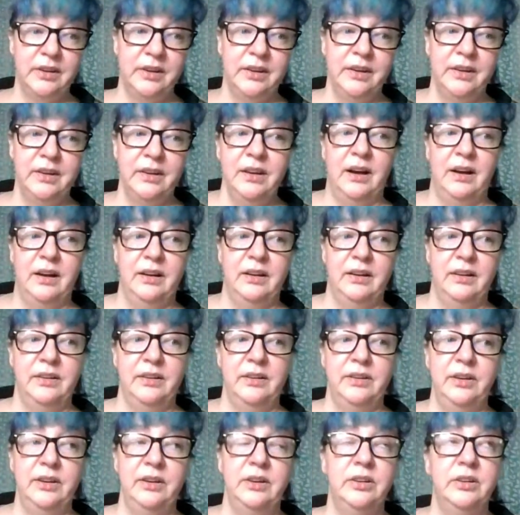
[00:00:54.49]
uh,
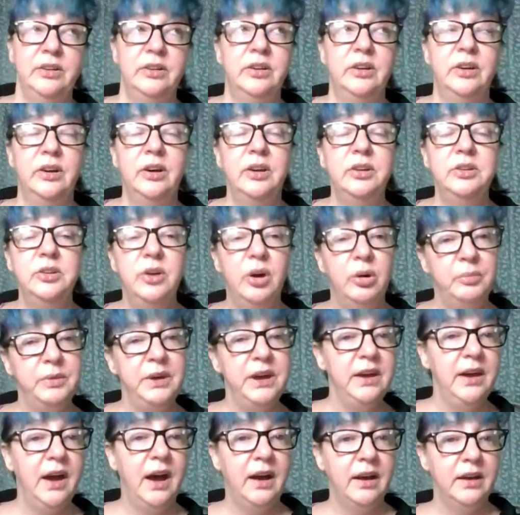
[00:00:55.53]

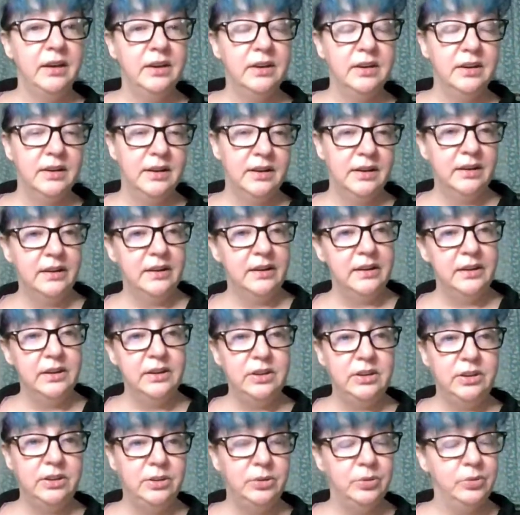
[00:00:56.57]
Nomi,
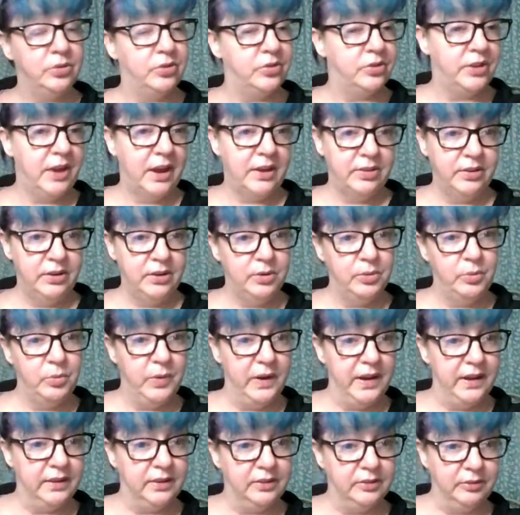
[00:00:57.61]
you say that you
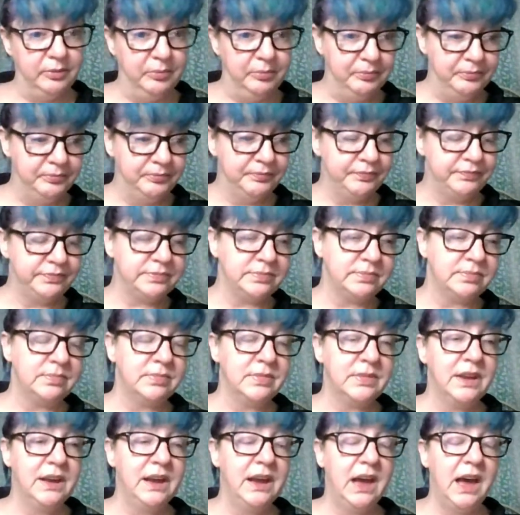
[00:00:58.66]
win,
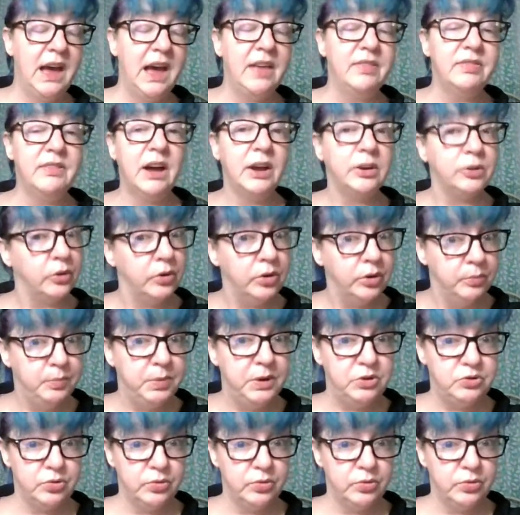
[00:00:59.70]
and that could be